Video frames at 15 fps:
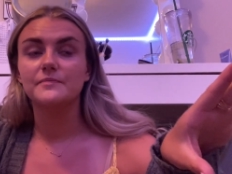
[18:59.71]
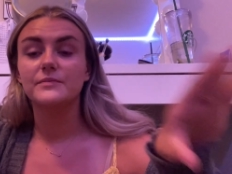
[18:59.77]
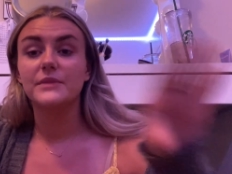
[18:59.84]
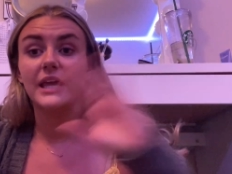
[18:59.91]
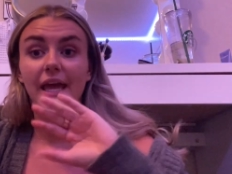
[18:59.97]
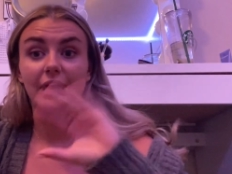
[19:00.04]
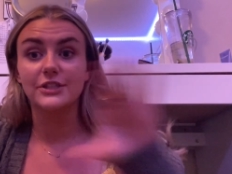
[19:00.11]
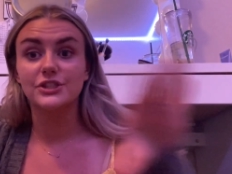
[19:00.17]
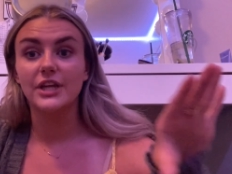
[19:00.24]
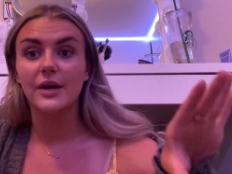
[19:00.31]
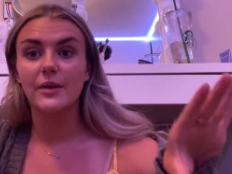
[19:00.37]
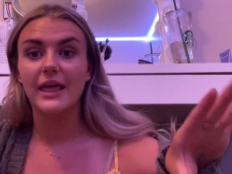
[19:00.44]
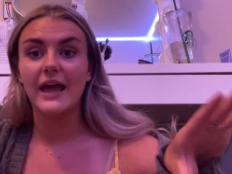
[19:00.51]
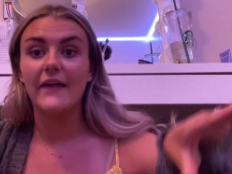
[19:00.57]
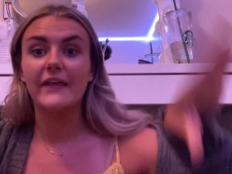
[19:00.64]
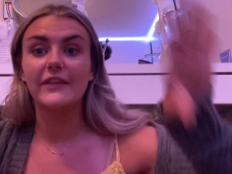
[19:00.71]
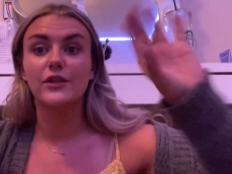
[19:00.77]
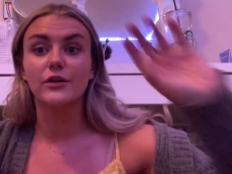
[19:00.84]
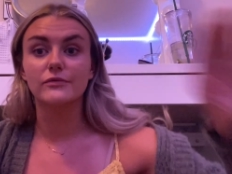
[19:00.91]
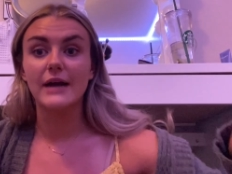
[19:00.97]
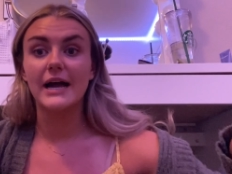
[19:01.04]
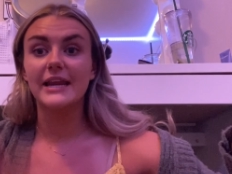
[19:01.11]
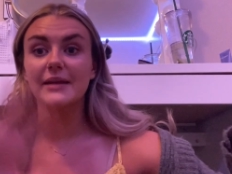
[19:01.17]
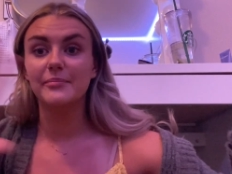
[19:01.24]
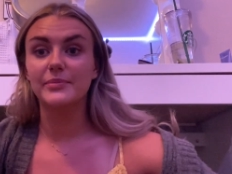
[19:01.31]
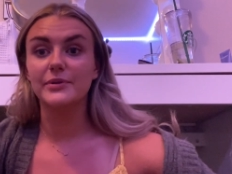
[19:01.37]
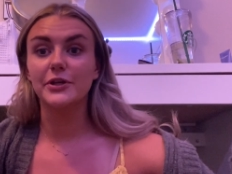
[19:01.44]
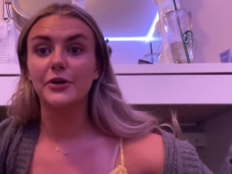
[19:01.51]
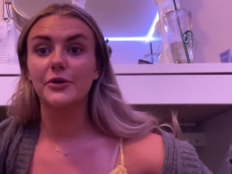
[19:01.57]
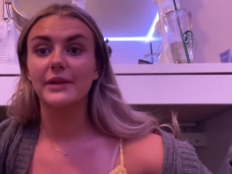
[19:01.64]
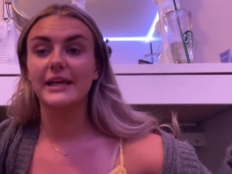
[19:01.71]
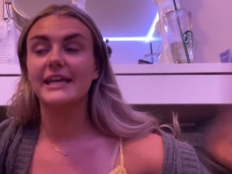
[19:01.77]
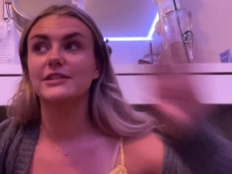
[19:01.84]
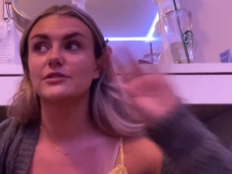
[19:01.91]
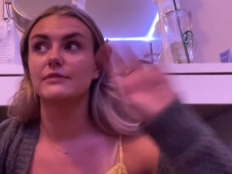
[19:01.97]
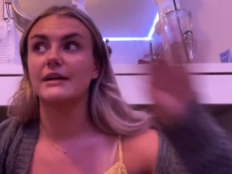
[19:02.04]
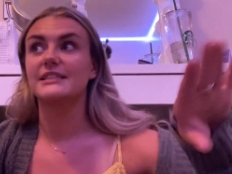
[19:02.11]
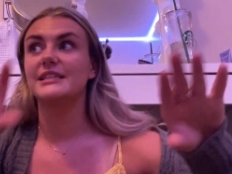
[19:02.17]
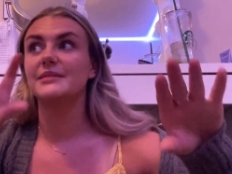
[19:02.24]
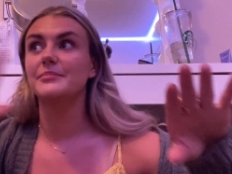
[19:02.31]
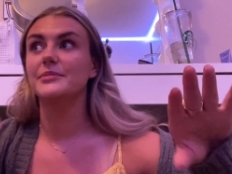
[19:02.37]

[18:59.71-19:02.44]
kitchen. They had like the red and blue, like his red team,